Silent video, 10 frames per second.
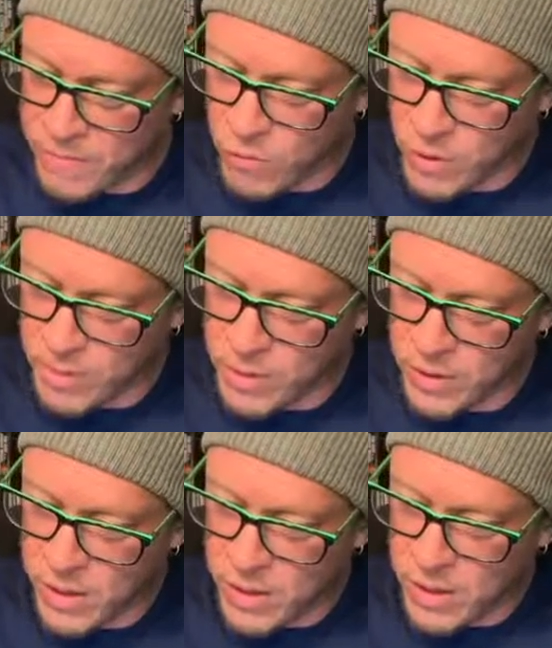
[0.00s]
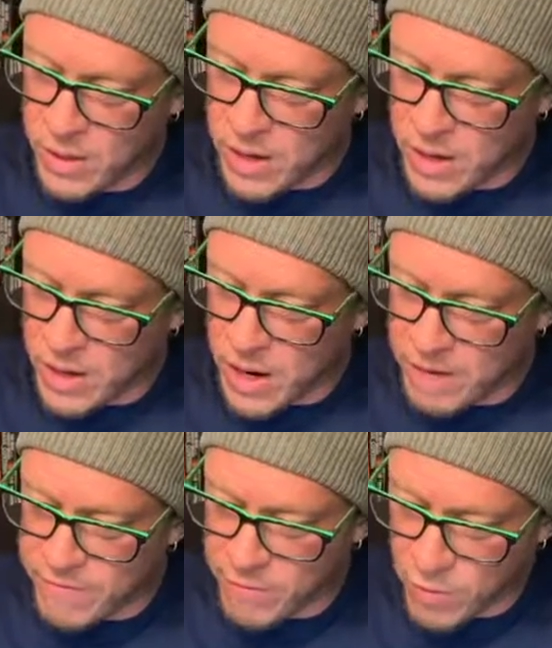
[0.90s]

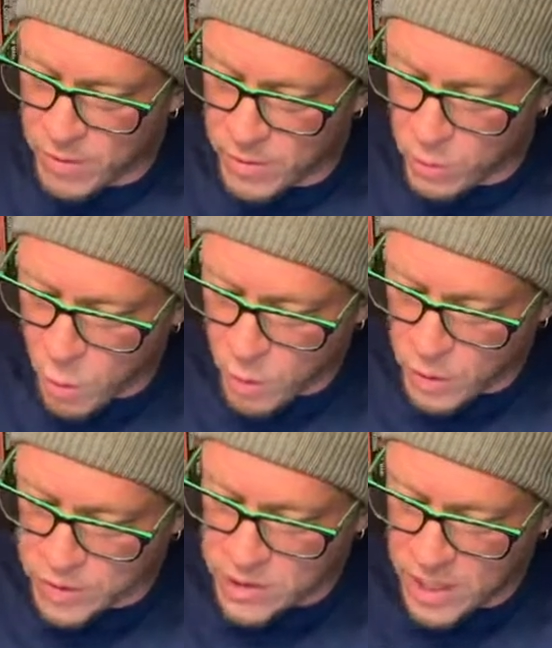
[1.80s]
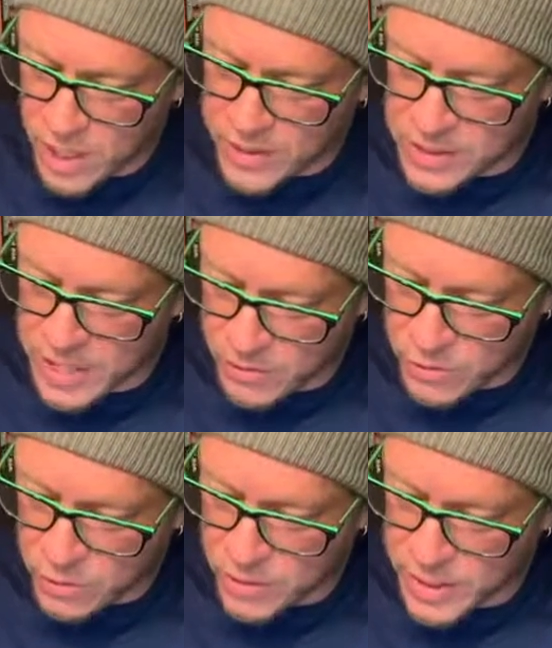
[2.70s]
former wards, the South
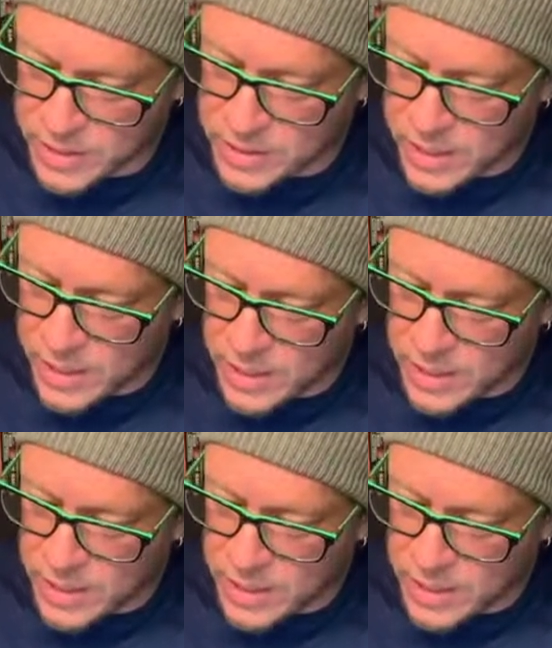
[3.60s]
Koreans,